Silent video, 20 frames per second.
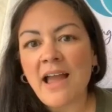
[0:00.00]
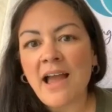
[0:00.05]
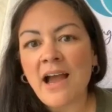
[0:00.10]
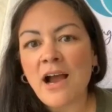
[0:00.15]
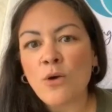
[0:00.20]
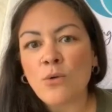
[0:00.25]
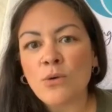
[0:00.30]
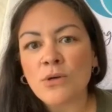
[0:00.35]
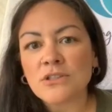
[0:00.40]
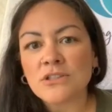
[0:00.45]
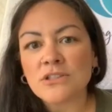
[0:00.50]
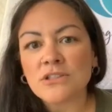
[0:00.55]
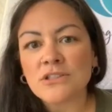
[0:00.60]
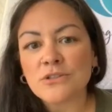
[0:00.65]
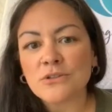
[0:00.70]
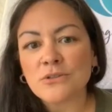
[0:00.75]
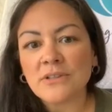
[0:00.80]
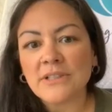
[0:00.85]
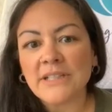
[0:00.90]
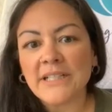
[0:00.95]
our
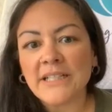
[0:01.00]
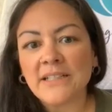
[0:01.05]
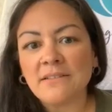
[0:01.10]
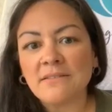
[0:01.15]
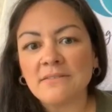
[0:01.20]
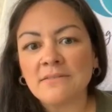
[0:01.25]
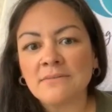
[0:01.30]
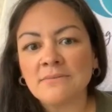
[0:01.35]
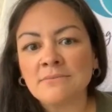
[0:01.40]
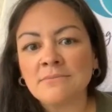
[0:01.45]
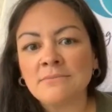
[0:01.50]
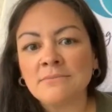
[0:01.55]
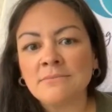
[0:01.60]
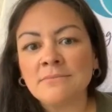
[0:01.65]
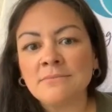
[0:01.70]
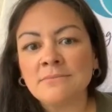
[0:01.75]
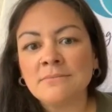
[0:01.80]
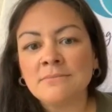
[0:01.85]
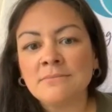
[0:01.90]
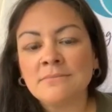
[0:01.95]
story.
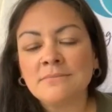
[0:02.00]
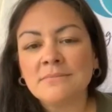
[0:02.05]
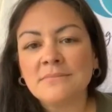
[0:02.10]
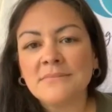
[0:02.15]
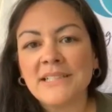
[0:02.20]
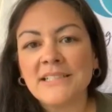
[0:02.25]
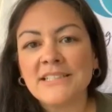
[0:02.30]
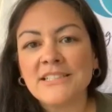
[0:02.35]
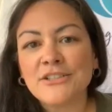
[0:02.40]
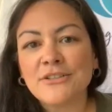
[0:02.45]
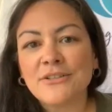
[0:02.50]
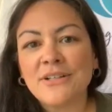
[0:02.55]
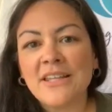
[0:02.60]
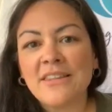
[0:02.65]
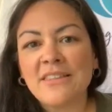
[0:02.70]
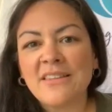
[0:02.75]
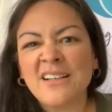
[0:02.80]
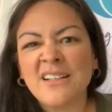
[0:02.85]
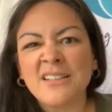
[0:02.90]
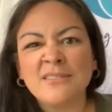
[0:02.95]
And so I
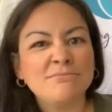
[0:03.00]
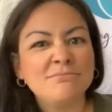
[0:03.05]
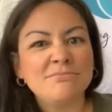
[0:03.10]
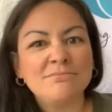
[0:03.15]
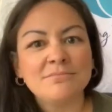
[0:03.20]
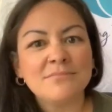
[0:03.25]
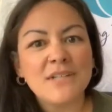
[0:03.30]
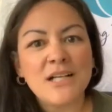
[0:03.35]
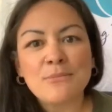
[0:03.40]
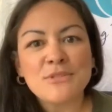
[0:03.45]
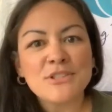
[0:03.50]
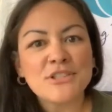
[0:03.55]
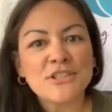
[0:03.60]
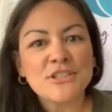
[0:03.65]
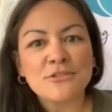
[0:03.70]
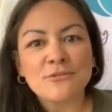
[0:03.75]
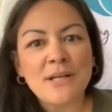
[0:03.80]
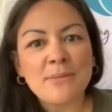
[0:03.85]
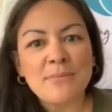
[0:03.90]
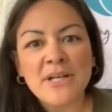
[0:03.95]
thought, I'm just going to
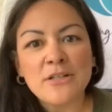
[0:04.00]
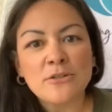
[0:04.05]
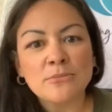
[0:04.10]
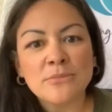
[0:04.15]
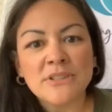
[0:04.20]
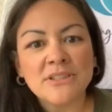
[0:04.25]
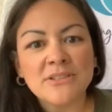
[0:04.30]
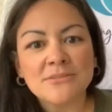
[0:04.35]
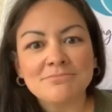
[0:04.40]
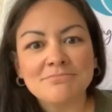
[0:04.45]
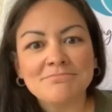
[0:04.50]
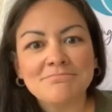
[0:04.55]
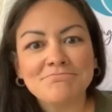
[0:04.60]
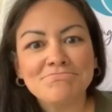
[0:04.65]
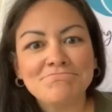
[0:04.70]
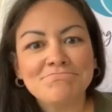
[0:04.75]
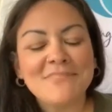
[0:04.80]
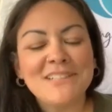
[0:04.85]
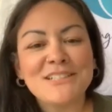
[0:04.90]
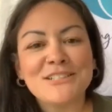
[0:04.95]
write my own book.
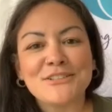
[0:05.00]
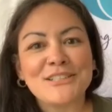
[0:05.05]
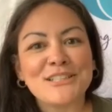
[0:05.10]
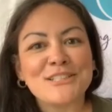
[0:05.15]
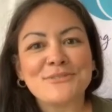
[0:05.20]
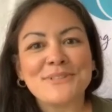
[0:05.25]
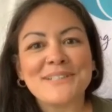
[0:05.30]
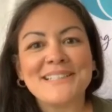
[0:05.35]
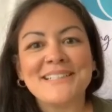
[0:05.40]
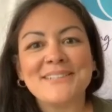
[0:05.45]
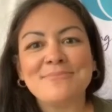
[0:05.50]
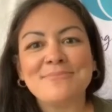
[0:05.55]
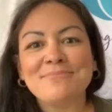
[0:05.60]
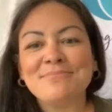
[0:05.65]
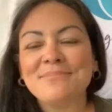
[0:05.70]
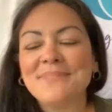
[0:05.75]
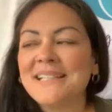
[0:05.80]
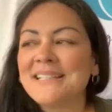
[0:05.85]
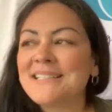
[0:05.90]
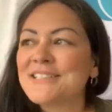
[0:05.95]
And so that's what I did.
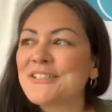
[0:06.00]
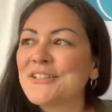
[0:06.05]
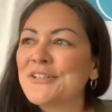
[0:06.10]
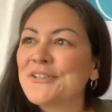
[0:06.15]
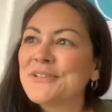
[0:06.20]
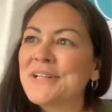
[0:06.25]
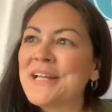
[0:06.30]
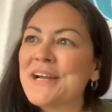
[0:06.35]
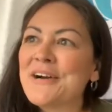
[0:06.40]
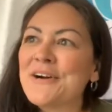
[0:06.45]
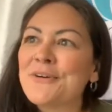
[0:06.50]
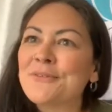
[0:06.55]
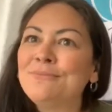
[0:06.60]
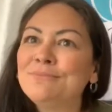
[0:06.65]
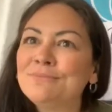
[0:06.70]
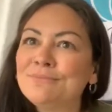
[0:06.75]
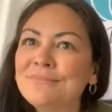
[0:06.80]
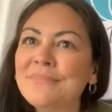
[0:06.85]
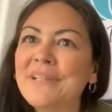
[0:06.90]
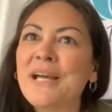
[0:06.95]
And so now
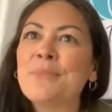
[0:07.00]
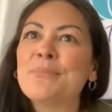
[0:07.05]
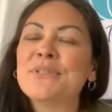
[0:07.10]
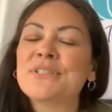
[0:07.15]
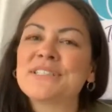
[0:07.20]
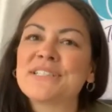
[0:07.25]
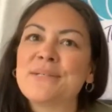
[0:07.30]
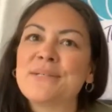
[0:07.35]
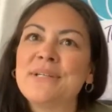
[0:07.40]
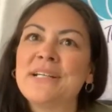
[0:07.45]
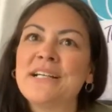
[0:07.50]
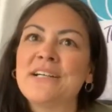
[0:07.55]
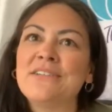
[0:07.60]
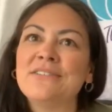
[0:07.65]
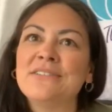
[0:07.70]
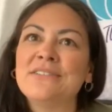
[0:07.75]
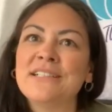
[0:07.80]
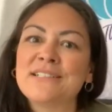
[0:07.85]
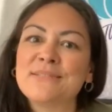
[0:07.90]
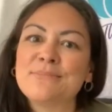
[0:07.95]
that book's coming
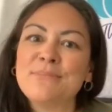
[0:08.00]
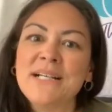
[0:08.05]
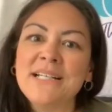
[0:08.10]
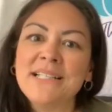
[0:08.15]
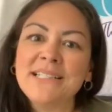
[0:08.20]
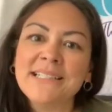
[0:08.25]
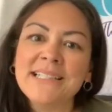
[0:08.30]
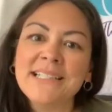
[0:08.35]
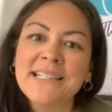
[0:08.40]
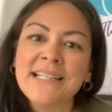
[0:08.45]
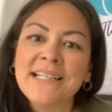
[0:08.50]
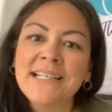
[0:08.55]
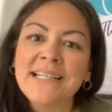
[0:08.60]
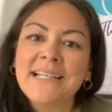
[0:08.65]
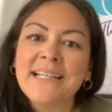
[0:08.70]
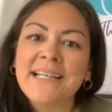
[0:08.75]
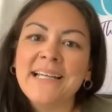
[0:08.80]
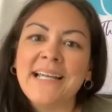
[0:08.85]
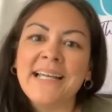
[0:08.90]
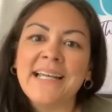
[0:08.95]
out next month,
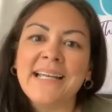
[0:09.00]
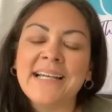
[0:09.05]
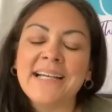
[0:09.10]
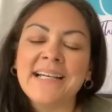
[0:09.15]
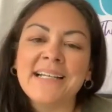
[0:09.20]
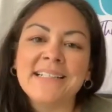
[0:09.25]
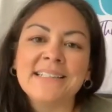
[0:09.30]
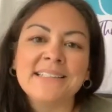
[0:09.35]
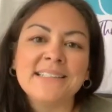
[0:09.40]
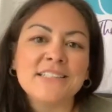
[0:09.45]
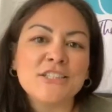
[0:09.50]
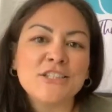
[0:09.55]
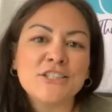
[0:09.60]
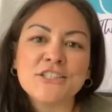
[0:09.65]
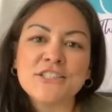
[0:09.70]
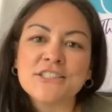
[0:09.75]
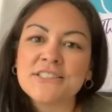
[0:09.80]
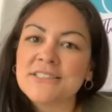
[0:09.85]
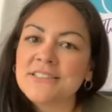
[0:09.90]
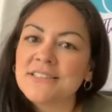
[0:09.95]
and it's
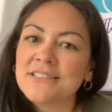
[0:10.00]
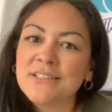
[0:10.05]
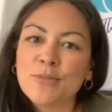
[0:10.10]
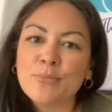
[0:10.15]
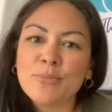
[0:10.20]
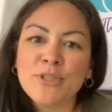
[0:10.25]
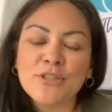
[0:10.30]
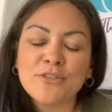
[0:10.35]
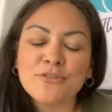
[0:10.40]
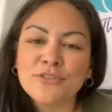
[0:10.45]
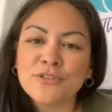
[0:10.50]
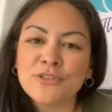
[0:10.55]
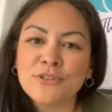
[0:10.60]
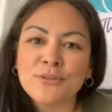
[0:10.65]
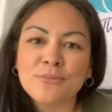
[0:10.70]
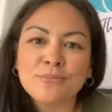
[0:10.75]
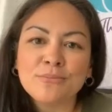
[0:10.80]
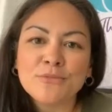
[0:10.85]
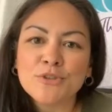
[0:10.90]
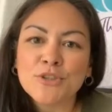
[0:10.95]
just a
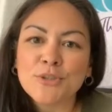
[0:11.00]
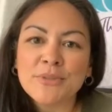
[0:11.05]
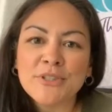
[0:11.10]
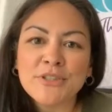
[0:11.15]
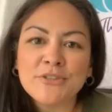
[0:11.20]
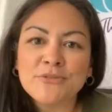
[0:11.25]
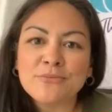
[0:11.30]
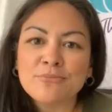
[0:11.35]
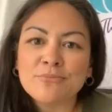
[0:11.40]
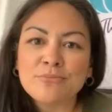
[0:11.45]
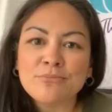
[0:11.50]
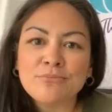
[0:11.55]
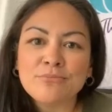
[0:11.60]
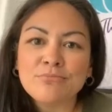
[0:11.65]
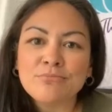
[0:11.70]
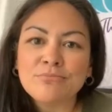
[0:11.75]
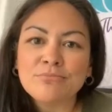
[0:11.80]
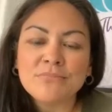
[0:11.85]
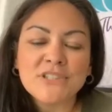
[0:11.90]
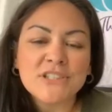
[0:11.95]
beautiful tribute
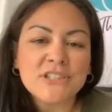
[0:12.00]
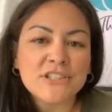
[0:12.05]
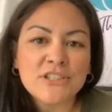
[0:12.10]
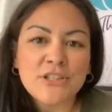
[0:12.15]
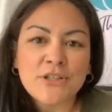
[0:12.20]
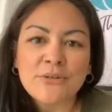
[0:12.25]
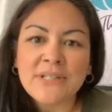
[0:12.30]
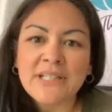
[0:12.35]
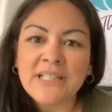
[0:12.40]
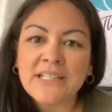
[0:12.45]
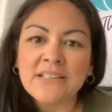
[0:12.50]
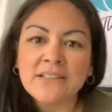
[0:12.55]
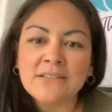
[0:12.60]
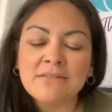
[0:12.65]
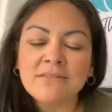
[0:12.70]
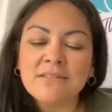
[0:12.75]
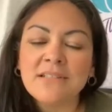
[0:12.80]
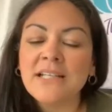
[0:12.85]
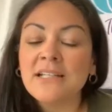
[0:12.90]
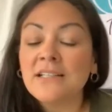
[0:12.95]
to Zoe
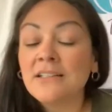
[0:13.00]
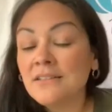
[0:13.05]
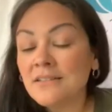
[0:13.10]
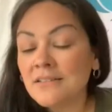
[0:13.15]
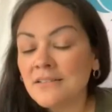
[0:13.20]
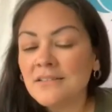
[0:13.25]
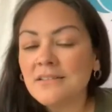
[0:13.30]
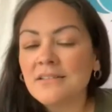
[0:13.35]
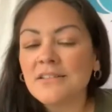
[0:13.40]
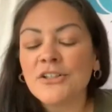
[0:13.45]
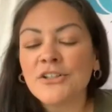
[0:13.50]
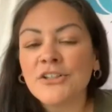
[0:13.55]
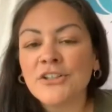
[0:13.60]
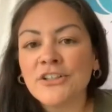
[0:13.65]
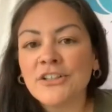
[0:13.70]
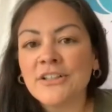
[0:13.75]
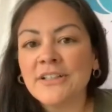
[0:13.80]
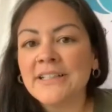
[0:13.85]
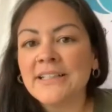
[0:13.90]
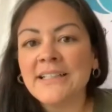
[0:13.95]
and
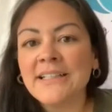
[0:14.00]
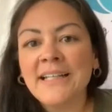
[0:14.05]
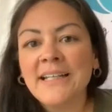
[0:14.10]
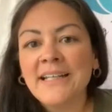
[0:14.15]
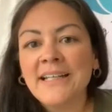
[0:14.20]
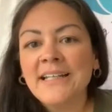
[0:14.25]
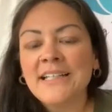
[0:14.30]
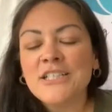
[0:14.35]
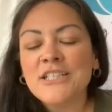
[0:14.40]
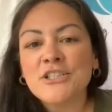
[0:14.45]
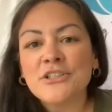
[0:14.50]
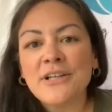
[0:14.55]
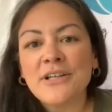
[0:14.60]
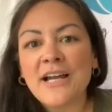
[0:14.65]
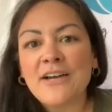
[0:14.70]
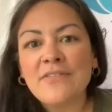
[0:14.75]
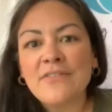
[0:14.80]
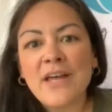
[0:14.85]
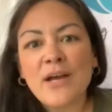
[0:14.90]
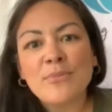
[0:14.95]
her, and she'll
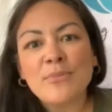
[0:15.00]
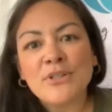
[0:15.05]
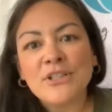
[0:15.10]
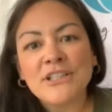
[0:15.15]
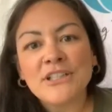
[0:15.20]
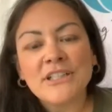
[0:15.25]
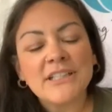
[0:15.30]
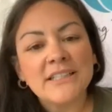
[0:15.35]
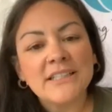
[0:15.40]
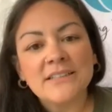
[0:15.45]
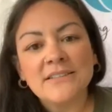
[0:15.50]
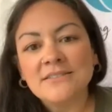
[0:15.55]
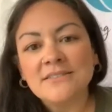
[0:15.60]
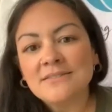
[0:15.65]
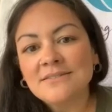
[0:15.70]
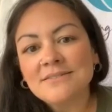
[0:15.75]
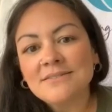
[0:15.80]
have that book, and,